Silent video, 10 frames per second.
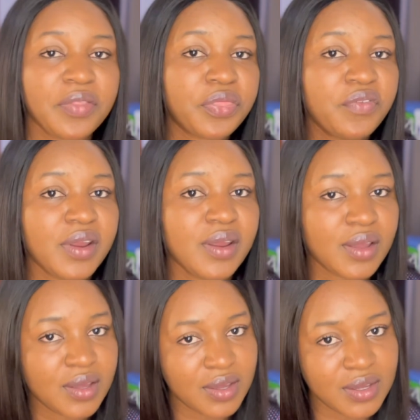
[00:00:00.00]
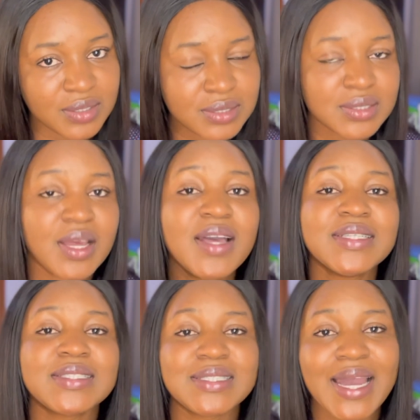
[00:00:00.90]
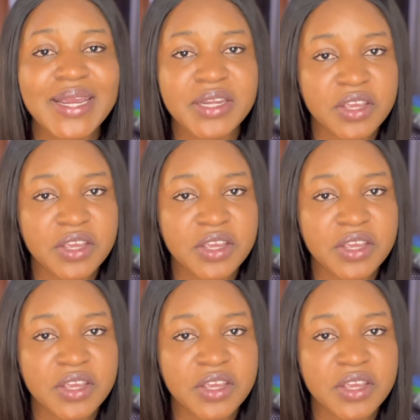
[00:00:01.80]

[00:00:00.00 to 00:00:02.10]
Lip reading: 3 is side